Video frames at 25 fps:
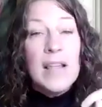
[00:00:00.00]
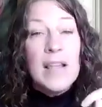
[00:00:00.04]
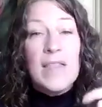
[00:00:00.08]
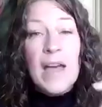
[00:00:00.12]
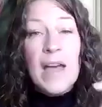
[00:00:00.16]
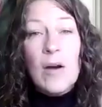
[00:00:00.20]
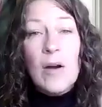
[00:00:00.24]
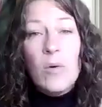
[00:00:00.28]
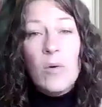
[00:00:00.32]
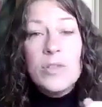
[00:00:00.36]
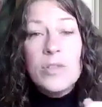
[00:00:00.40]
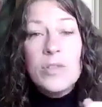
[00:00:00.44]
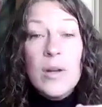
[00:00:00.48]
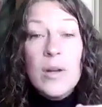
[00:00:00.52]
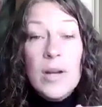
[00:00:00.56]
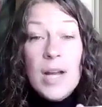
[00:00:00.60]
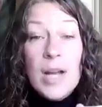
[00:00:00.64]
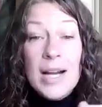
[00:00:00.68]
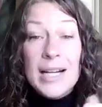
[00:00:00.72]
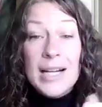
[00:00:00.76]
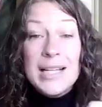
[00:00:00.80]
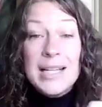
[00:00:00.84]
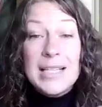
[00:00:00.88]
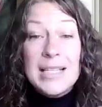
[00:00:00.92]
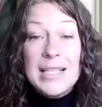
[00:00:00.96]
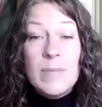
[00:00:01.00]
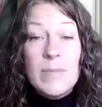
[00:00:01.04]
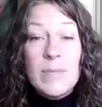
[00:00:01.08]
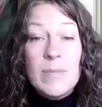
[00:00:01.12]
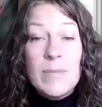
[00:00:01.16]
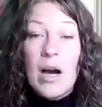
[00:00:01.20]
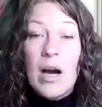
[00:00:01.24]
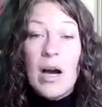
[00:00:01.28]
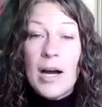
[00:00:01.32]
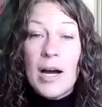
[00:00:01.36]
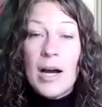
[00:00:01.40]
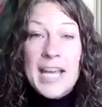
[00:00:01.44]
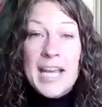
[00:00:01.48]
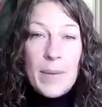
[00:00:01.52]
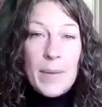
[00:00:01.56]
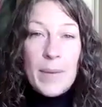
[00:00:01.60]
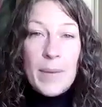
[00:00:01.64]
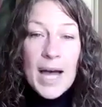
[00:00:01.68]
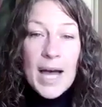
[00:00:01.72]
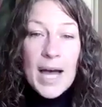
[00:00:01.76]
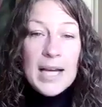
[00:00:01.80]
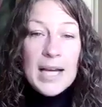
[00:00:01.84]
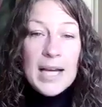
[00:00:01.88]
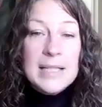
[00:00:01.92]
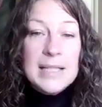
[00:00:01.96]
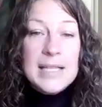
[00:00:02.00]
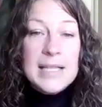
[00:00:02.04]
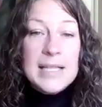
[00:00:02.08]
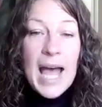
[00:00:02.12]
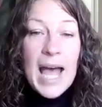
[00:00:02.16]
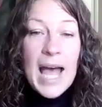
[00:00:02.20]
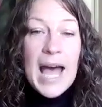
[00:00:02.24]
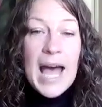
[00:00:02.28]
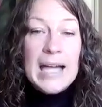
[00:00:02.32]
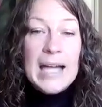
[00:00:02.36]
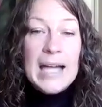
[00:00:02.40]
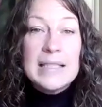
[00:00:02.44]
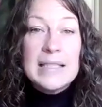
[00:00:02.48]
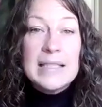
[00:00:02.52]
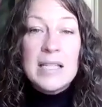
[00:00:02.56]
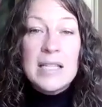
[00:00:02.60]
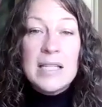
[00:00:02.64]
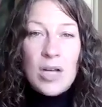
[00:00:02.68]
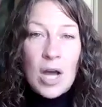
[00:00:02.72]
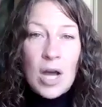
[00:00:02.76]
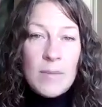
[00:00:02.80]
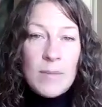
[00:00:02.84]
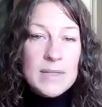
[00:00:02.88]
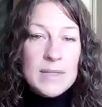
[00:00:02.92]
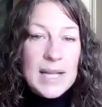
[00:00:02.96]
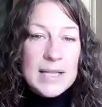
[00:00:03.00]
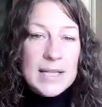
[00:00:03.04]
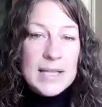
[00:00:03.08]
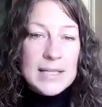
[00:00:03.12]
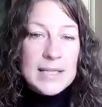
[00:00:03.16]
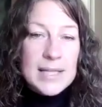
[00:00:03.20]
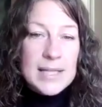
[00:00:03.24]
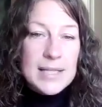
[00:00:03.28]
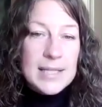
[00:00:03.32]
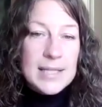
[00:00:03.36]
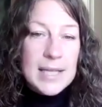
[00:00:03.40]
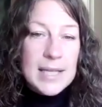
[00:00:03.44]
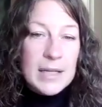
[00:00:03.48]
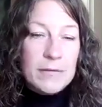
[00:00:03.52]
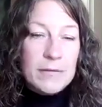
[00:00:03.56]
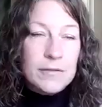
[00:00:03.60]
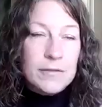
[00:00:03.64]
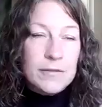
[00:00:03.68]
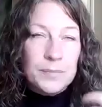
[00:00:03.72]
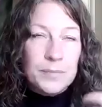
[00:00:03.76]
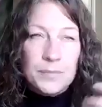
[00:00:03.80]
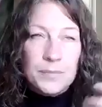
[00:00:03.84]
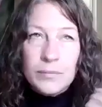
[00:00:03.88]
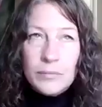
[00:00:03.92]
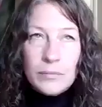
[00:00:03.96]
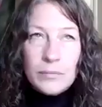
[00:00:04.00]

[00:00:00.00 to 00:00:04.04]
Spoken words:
They're also likely to be high impact and time sensitive.